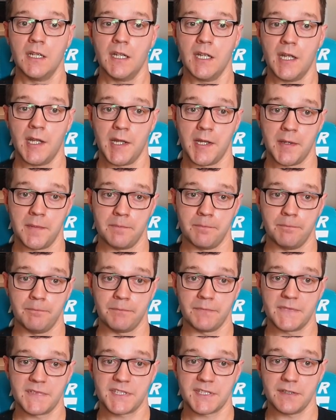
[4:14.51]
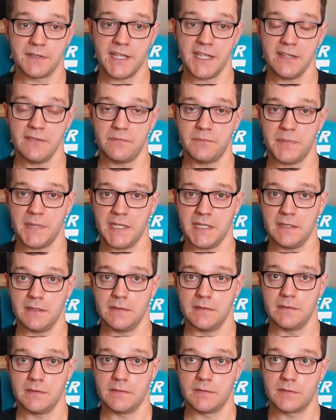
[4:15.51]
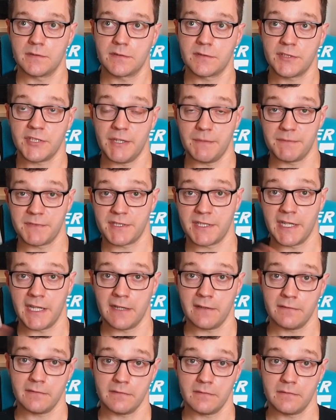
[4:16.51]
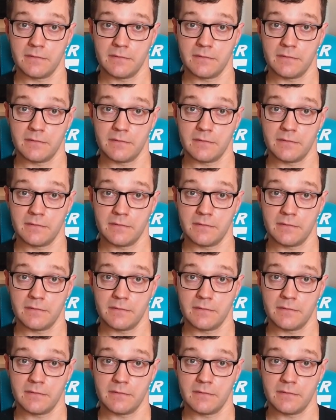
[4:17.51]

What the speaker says: So they've been shipped now